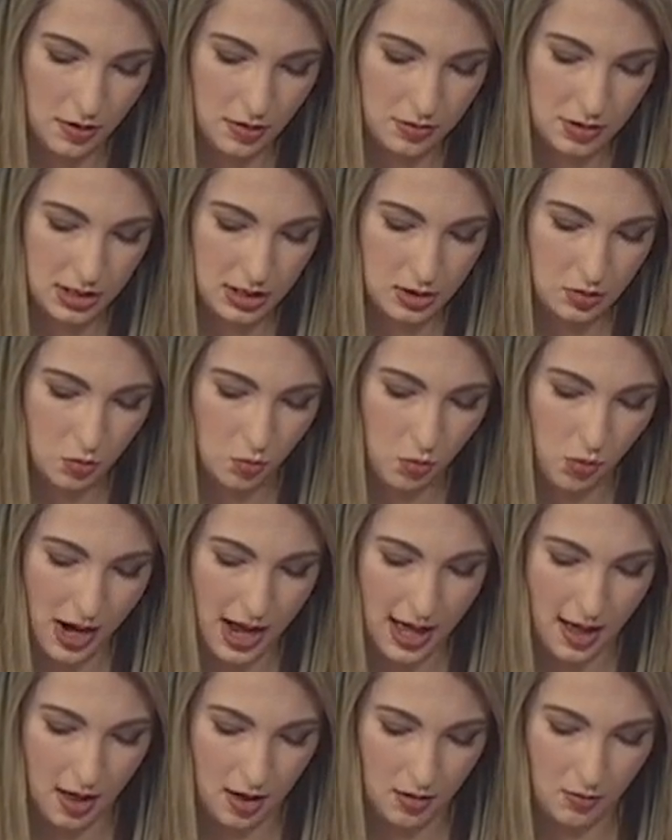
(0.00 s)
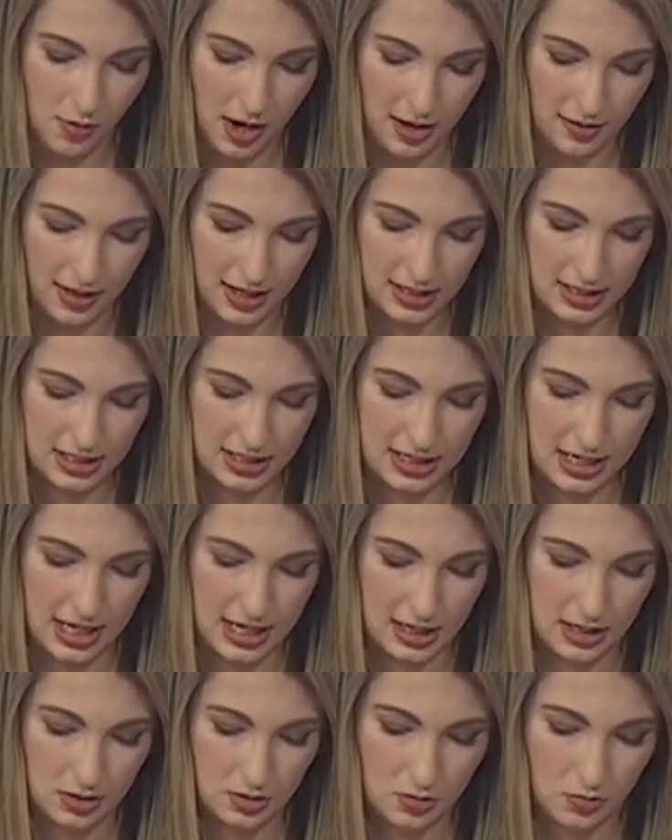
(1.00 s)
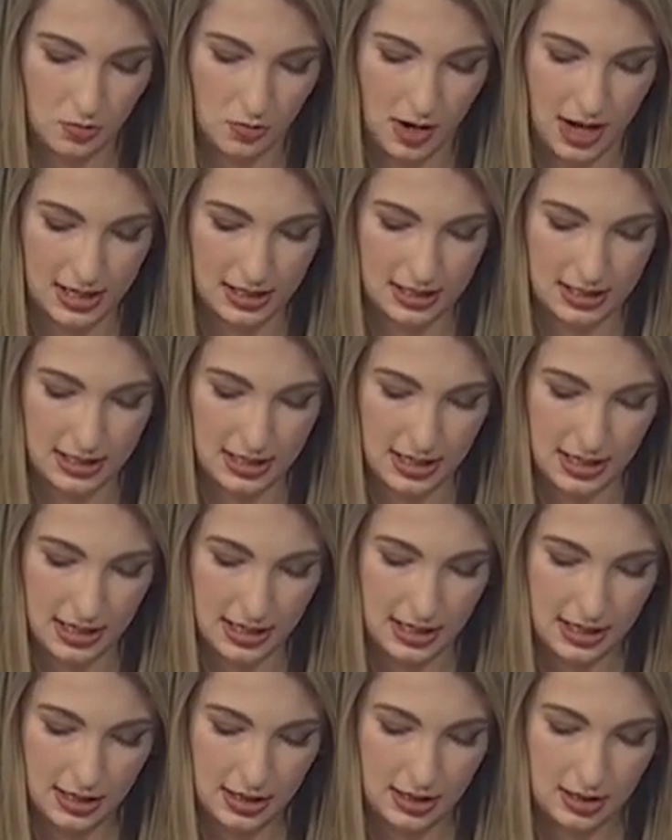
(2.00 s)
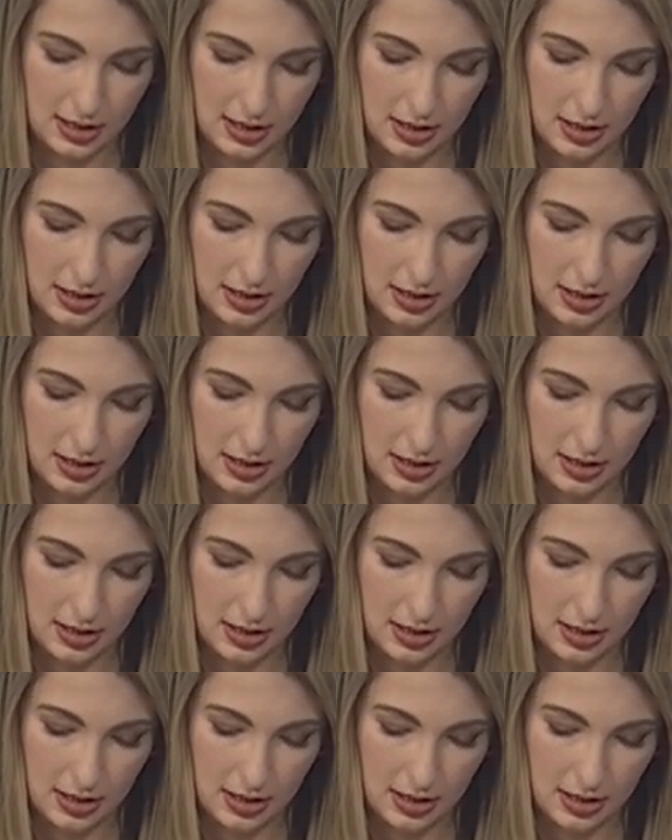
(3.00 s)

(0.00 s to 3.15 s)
those as well while that steak is resting.